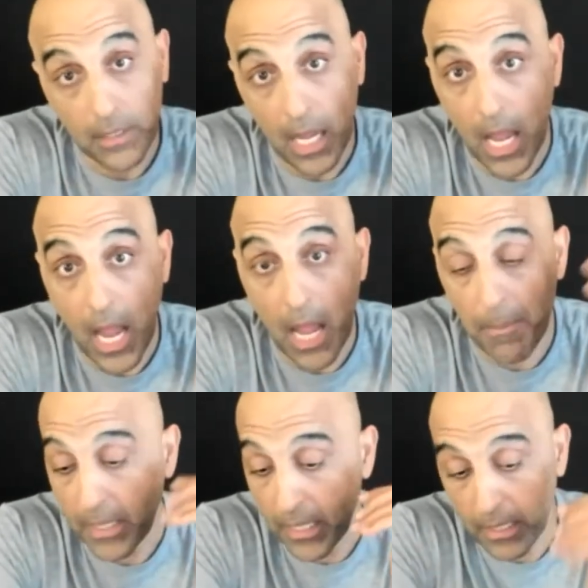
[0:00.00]
I
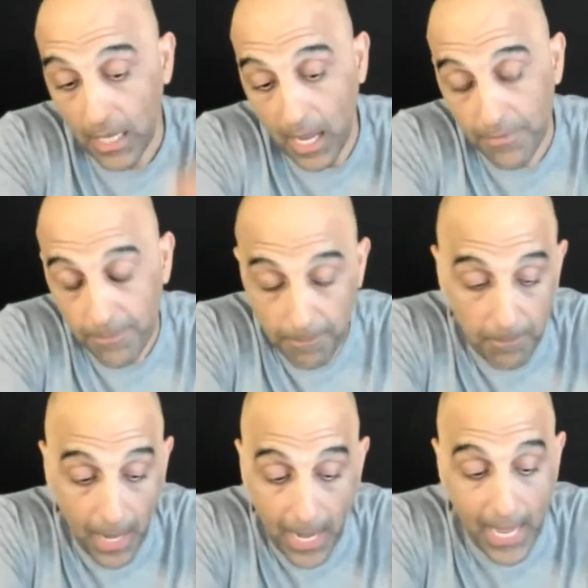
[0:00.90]
mean, I've
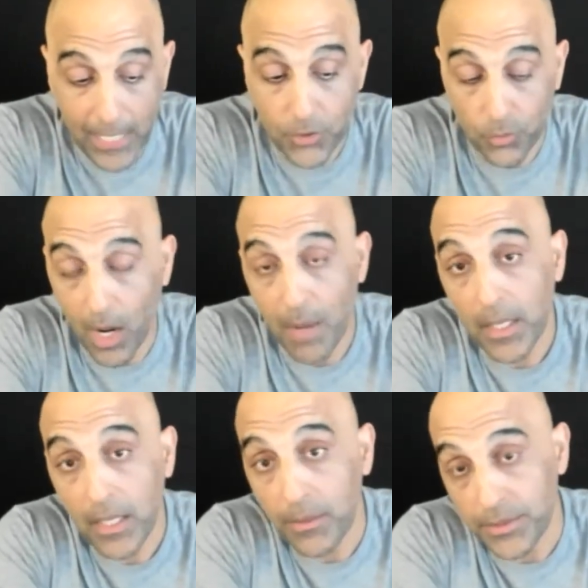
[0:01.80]
I had
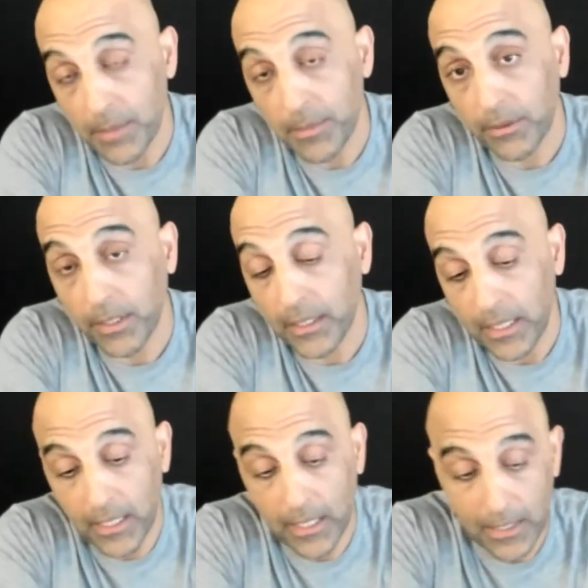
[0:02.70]
trauma. I was an immigrant
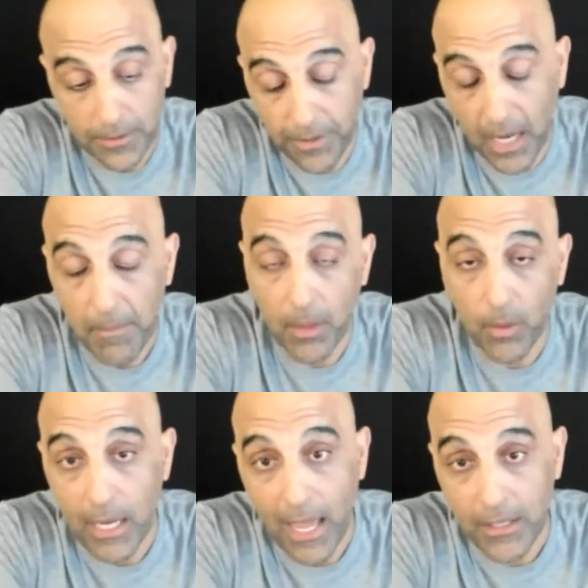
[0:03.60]
kid. I had to fight my
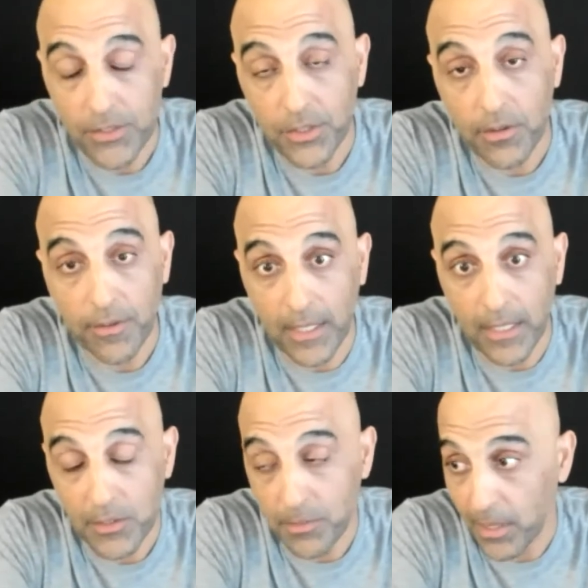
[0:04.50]
way out of certain
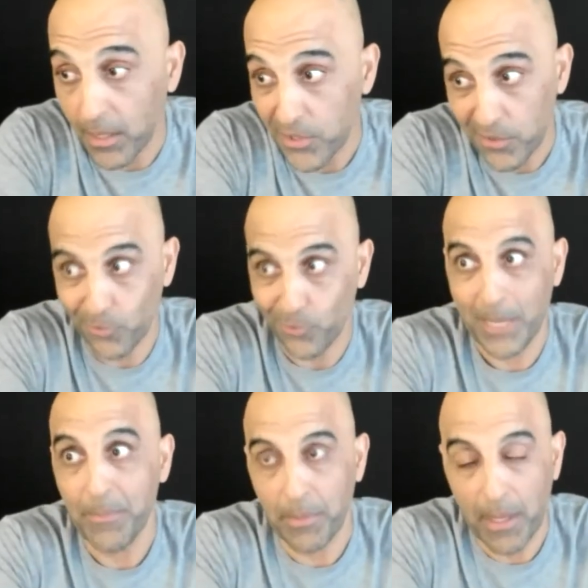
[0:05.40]
things, but I wasn't
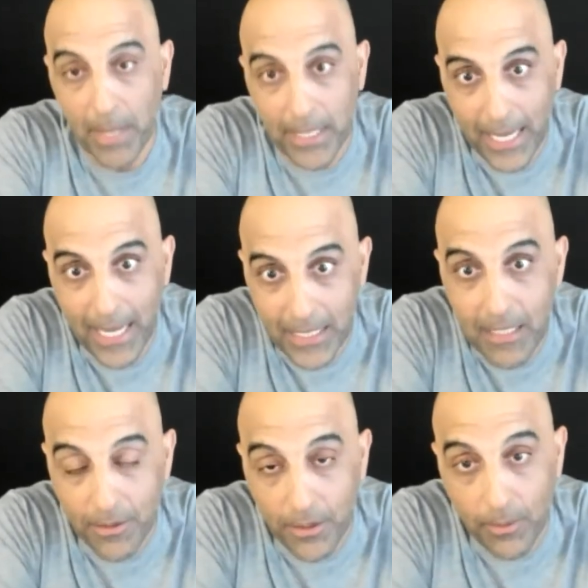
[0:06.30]
raped by my dad
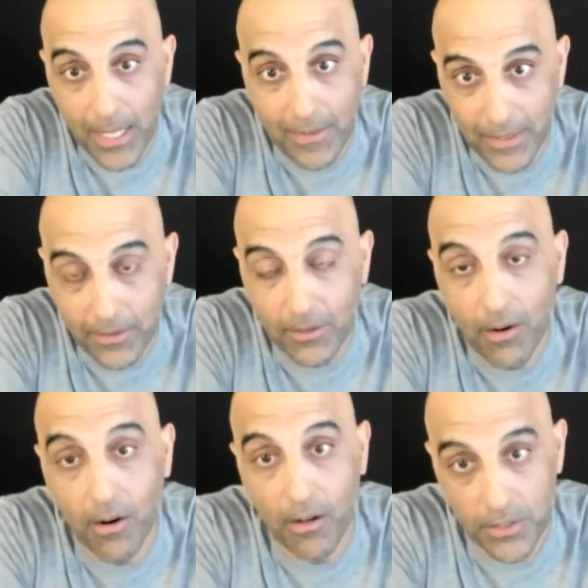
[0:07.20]
either, right? Like there
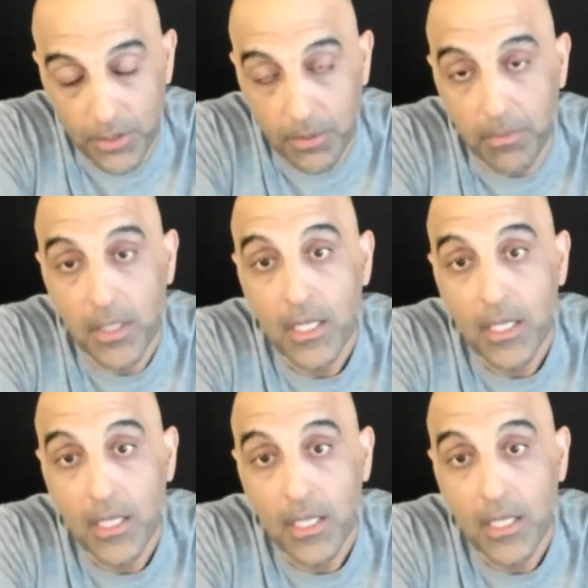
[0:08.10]
are some